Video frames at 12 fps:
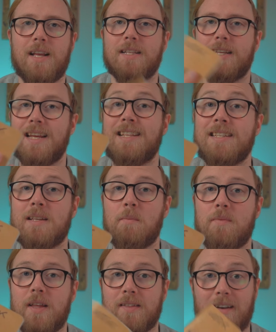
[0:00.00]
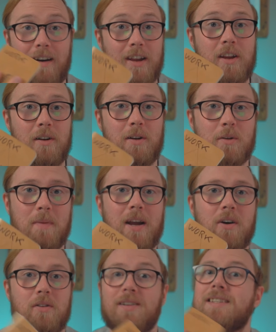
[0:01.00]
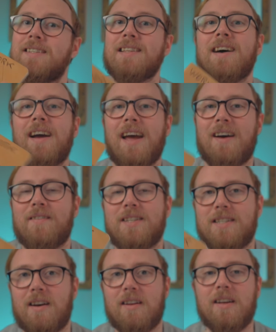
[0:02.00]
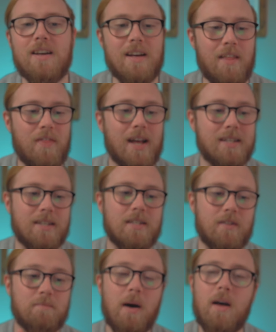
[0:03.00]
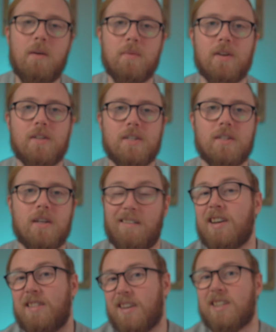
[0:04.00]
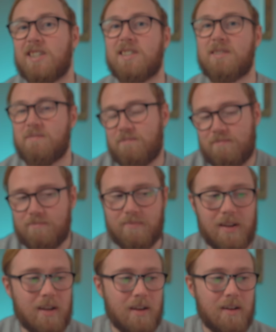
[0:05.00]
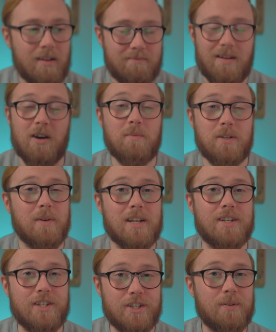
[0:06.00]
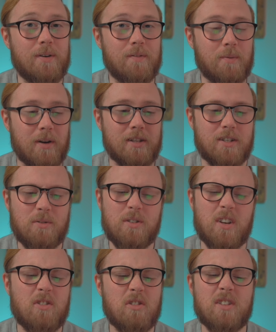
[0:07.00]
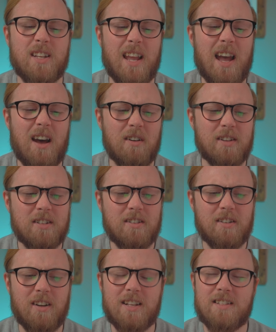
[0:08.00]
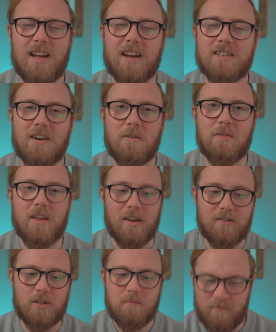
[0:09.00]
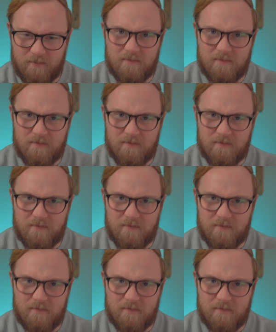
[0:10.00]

it's in something that I can look back on and see that I haven't done. That sense of permanence, I think, just helps you actually do it for once. And also crossing it out, it's got a nice tactile thing of just